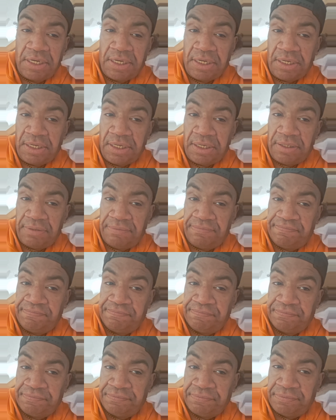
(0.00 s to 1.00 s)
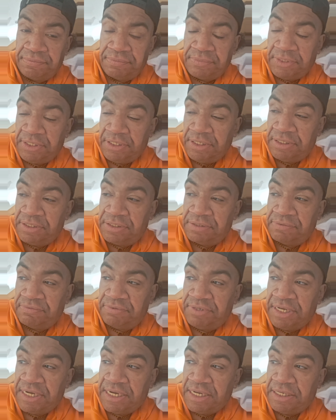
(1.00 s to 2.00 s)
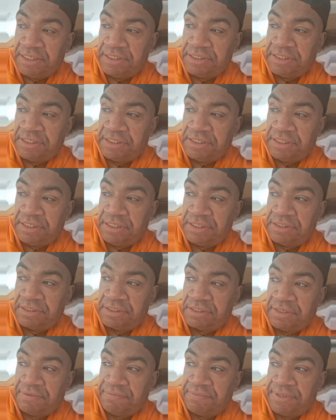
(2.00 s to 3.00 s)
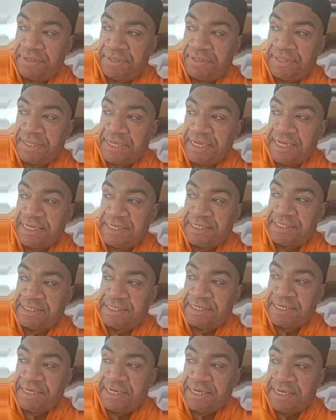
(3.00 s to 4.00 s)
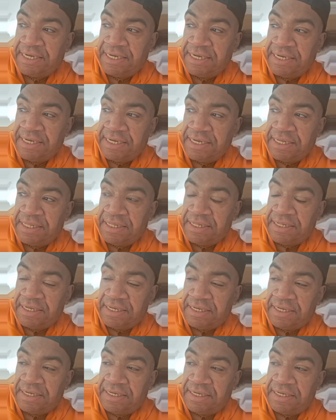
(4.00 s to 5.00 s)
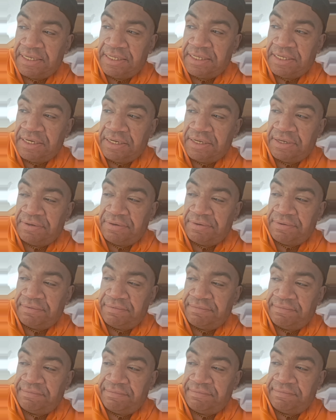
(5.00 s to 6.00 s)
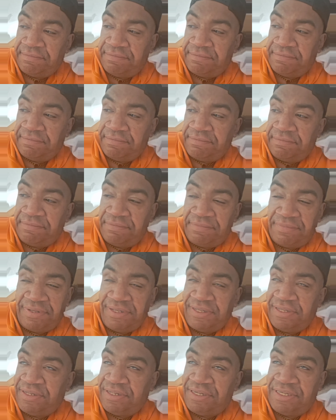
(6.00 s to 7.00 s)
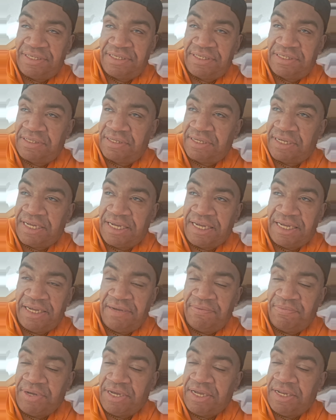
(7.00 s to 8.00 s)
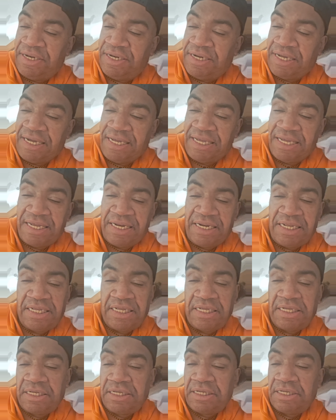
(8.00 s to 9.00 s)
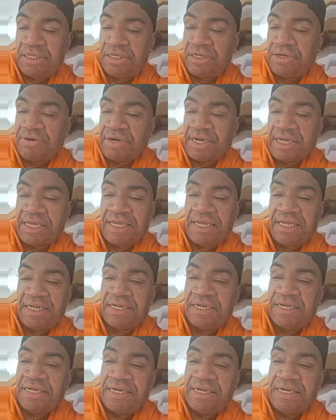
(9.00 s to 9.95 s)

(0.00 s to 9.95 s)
it is a reality. It is something that, you know, this is the game. And again, he, you know, I can't